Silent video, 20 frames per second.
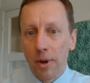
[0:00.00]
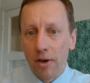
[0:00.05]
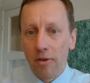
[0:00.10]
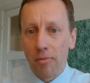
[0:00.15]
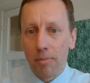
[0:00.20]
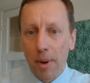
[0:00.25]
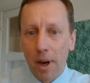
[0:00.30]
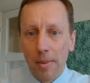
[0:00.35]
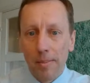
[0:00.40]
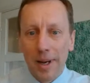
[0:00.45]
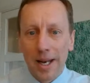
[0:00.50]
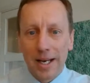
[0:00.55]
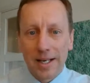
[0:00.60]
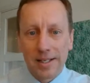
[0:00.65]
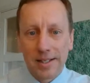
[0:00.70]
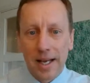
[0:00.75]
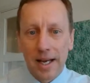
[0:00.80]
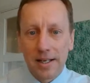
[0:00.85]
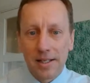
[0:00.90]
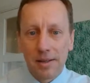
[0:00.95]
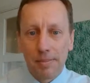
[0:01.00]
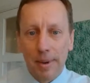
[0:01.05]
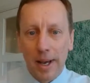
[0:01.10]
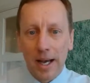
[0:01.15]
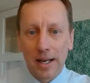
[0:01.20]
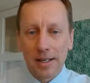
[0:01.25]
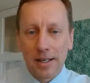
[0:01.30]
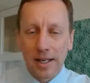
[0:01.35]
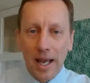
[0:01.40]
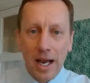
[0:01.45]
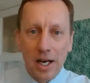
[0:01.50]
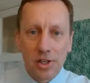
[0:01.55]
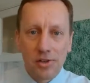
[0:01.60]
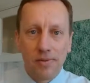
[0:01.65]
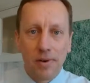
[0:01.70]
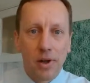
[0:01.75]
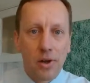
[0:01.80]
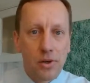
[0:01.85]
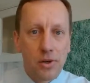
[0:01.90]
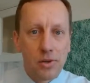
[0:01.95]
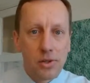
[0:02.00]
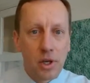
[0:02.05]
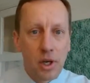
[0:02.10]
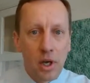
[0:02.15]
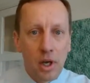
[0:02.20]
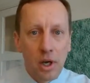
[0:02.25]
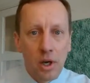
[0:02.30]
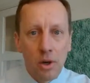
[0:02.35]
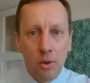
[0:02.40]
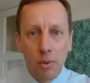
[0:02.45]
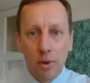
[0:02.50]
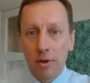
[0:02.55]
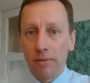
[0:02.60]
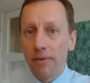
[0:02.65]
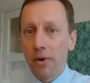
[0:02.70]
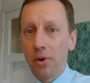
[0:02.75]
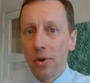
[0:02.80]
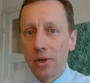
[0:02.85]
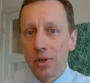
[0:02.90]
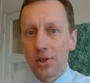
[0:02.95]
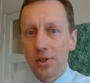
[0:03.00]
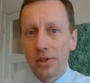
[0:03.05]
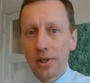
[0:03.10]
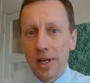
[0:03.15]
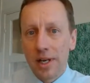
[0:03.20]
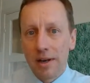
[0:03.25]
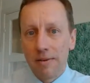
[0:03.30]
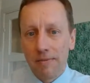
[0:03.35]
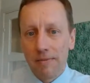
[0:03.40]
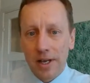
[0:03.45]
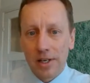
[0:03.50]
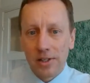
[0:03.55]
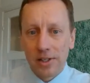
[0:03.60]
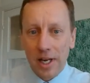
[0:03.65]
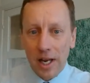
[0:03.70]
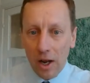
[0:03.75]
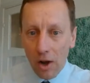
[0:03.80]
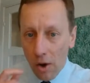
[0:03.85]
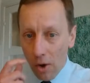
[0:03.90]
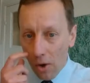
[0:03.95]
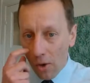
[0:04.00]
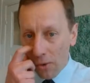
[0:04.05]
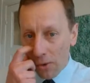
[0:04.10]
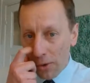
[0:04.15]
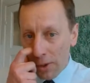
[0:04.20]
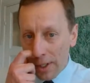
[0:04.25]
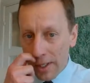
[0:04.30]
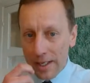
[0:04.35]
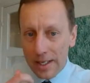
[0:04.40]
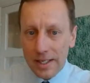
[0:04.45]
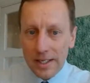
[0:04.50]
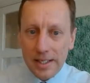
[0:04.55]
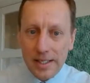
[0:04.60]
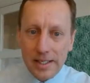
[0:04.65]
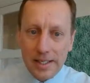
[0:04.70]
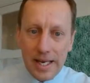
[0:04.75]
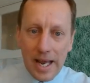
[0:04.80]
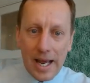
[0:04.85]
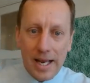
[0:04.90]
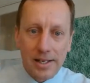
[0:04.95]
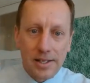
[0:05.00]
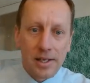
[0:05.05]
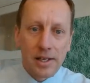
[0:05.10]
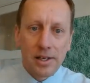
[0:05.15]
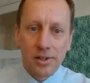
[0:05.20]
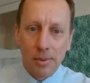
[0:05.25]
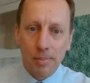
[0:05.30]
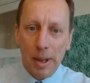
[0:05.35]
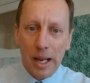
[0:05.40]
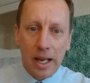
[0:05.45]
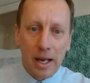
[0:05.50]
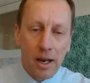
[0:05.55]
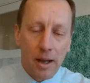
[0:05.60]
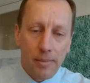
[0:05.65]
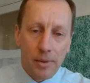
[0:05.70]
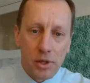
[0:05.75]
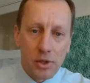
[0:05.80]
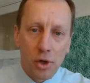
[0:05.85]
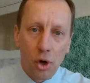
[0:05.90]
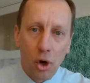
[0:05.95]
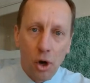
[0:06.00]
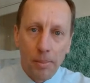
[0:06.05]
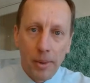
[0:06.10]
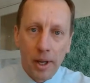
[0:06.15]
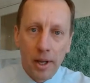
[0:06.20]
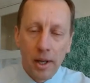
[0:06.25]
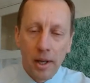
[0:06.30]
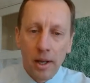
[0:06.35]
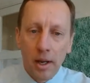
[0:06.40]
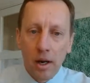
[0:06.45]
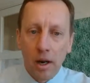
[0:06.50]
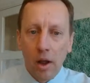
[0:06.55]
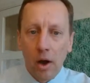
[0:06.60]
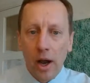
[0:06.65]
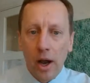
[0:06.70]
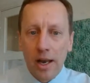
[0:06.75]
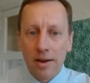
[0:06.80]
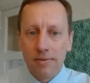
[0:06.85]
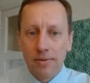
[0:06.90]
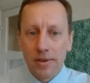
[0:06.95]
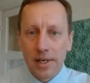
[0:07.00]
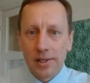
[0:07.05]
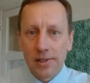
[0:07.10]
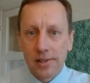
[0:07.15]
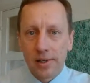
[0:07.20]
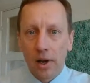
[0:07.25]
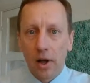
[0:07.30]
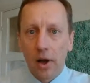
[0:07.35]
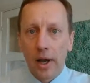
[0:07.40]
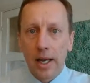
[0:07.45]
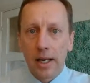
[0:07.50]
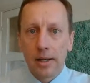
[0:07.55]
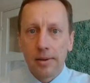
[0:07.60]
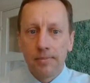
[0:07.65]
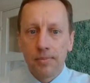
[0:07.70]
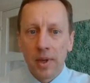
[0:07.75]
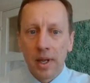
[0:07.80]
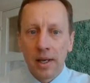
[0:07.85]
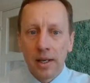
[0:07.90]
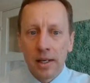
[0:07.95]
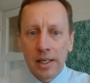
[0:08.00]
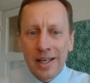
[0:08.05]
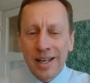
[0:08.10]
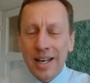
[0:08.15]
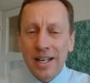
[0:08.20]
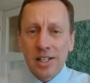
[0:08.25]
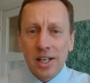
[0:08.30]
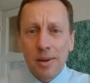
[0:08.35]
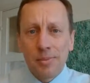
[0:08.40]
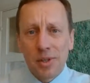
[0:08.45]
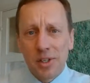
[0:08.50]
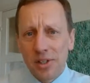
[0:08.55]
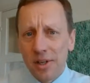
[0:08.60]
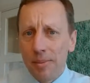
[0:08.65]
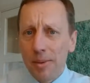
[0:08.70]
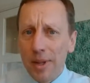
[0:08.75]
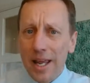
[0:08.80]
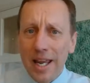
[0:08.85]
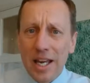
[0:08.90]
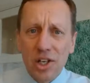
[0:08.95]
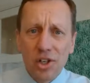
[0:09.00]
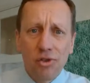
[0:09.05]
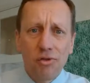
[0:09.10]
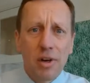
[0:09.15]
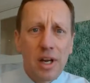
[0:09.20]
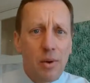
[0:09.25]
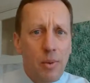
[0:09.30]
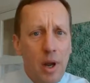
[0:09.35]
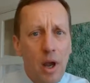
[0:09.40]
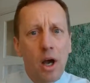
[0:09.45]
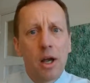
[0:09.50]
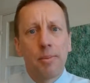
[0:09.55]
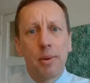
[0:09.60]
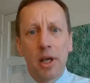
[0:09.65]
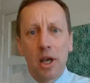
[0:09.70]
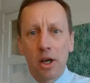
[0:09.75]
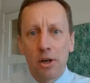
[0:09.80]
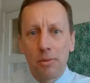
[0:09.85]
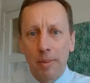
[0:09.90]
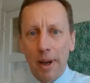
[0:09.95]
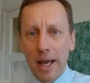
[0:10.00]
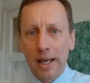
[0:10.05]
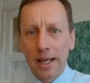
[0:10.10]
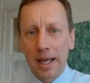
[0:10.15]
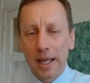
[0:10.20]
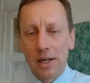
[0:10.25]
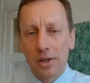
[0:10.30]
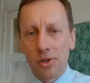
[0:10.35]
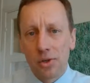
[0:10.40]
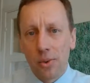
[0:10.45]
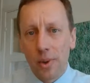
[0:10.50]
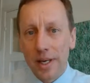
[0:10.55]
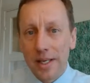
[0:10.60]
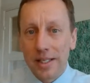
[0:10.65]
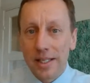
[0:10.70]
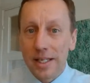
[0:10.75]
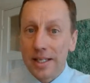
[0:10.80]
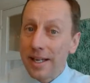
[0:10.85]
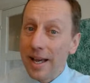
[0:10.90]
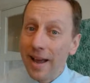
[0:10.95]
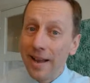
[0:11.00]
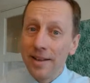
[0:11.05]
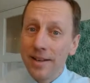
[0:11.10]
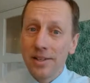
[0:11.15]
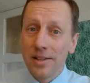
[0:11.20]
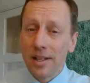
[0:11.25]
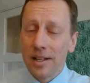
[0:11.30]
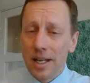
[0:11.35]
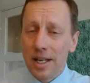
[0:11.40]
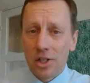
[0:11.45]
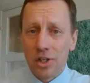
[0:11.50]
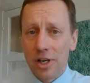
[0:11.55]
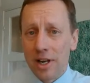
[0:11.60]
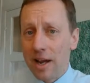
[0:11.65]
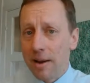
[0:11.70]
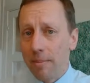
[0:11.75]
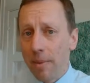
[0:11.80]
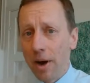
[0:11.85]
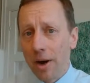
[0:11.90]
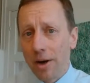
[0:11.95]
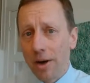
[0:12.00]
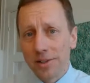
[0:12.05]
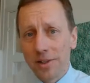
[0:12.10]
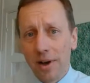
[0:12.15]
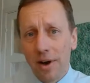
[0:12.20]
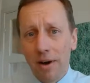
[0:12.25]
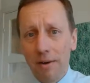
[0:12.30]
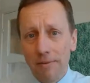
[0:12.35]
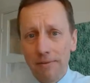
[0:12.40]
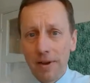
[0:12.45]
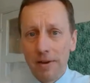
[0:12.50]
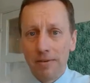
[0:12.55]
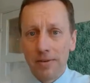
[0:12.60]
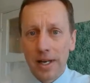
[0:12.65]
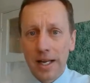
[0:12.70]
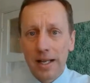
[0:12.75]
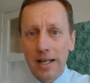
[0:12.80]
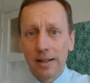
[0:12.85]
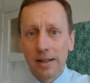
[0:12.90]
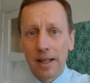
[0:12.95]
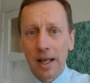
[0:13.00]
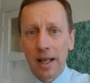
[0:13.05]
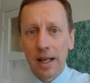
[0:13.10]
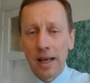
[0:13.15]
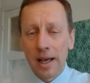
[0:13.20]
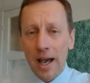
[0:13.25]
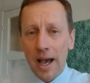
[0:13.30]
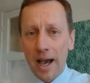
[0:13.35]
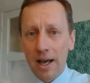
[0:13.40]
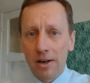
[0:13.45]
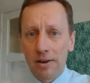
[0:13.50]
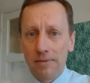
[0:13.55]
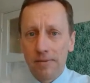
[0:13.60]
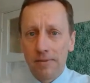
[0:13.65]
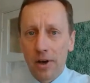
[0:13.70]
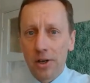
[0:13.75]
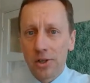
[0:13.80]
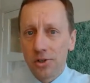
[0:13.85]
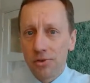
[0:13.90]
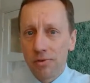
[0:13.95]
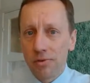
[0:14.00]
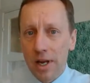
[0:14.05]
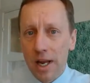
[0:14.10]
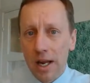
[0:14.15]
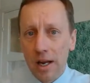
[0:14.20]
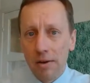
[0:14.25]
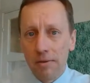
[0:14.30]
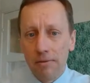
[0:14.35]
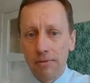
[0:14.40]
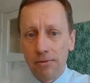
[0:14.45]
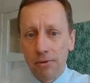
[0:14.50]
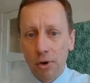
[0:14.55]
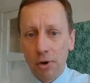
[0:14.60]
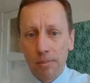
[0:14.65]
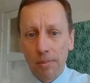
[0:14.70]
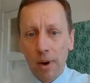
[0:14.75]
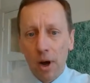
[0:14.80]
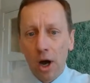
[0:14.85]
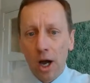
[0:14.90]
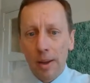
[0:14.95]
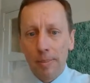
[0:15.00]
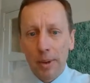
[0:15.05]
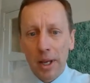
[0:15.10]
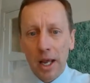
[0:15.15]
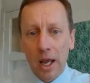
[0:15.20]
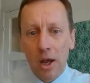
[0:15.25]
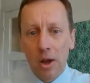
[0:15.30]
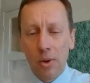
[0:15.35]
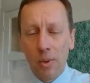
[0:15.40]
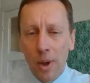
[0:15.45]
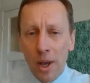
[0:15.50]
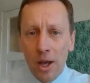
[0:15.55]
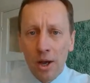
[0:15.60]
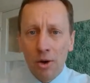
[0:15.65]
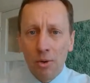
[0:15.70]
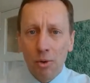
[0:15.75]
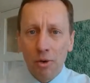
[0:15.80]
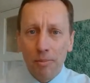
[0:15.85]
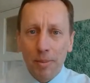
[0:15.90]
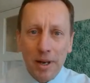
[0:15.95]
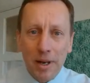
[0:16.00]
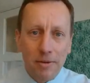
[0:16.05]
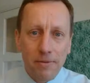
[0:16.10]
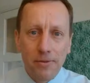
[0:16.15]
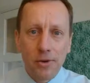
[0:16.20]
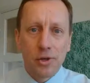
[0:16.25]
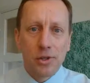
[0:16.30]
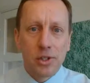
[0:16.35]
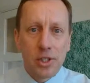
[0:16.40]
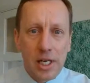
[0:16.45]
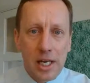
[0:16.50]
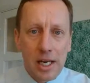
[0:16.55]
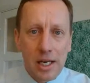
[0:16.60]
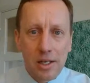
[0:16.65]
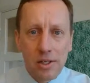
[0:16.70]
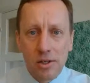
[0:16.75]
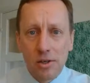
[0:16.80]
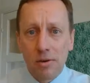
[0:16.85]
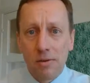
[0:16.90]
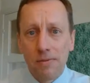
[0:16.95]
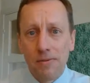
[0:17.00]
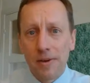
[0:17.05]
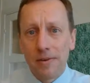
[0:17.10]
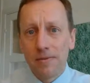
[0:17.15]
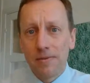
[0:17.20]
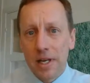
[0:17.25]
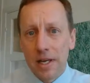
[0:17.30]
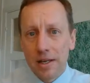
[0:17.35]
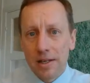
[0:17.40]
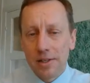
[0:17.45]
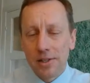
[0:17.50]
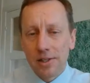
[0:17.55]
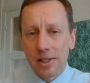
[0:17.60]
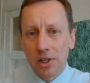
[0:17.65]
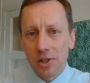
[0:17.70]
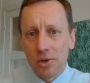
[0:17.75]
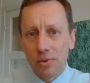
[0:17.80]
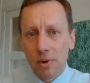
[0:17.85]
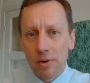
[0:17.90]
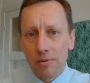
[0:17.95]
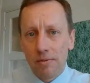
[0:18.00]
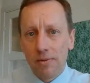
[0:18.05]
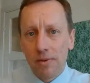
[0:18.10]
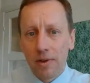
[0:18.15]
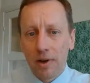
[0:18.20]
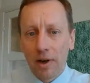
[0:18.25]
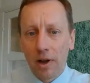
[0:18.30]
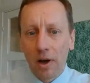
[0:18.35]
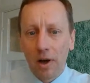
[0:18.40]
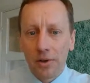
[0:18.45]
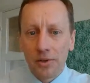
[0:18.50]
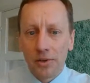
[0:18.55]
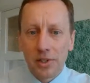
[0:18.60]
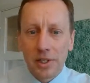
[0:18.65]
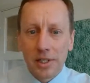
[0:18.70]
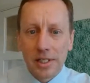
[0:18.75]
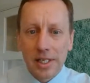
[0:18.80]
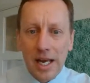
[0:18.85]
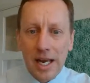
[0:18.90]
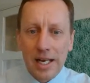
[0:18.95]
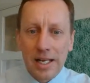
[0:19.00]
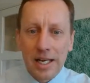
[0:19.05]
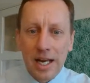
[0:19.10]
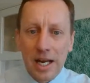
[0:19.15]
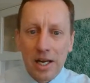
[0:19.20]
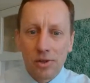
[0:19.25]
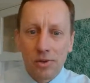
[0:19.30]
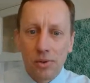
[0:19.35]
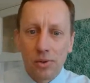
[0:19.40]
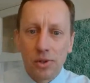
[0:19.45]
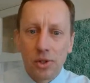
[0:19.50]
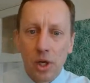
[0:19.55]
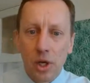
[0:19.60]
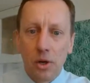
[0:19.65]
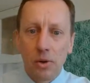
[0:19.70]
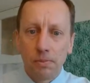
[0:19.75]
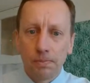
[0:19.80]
of public sector-backed cash flows, with a focus in investing on debt, so picking up the top line of this slide. In terms of some of the history, we IPO'd back in 2010, so this year marks our 15th anniversary from IPO. We've been a FTSE 250 constituent for the last 10 years or so.